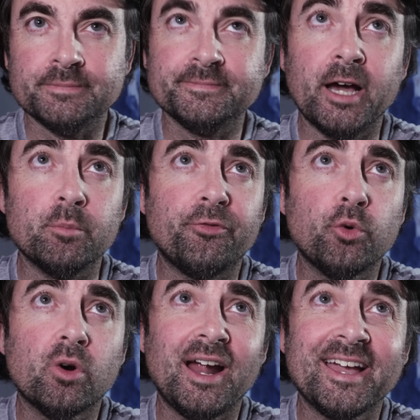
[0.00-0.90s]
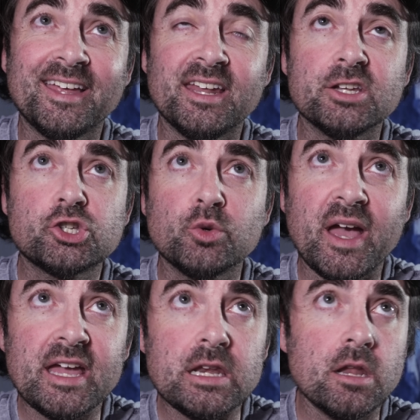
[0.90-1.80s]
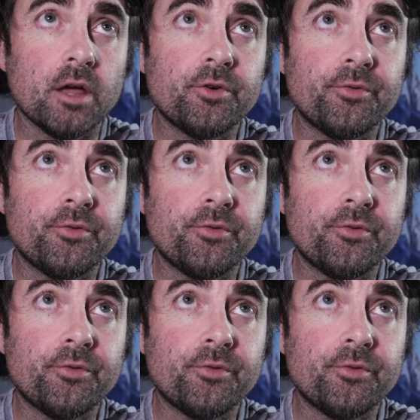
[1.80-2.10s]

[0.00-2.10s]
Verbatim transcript: Now, before I get into another